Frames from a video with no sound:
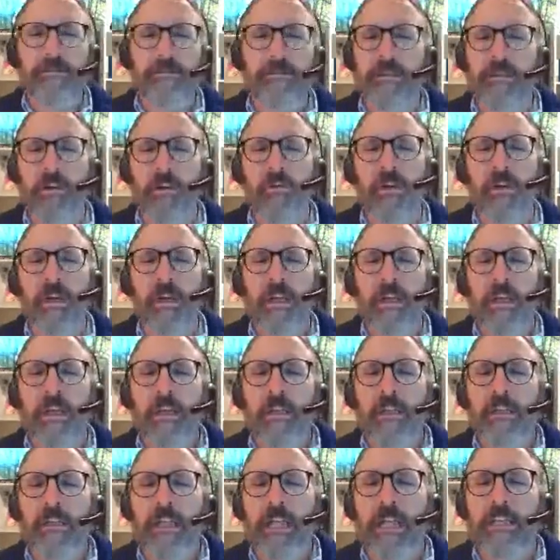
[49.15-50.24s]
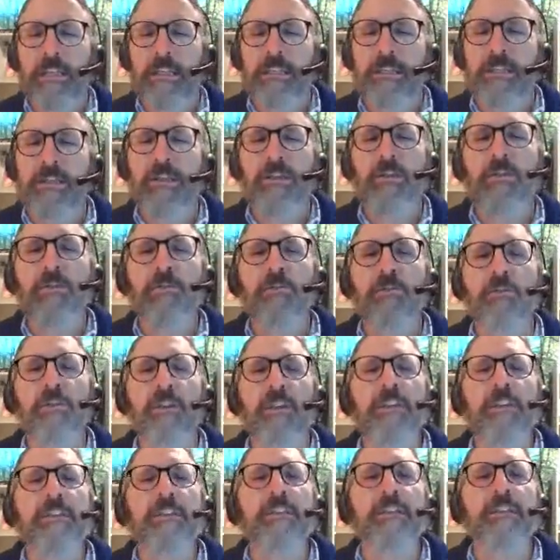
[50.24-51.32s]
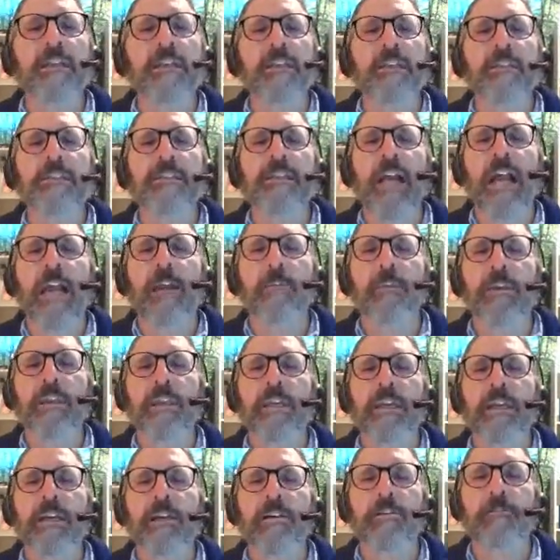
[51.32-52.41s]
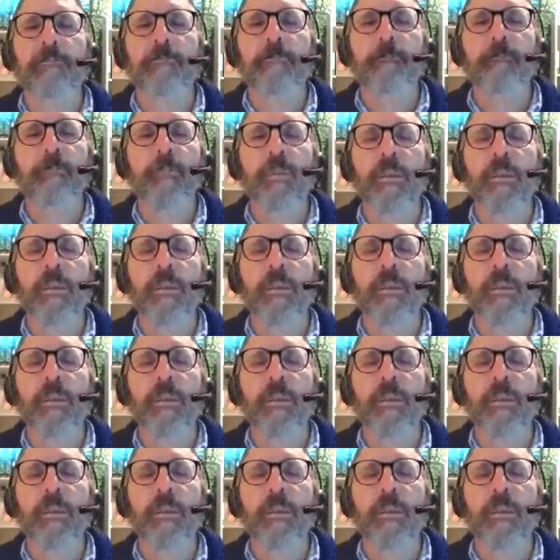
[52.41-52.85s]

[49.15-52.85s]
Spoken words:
So let's do this assignment here.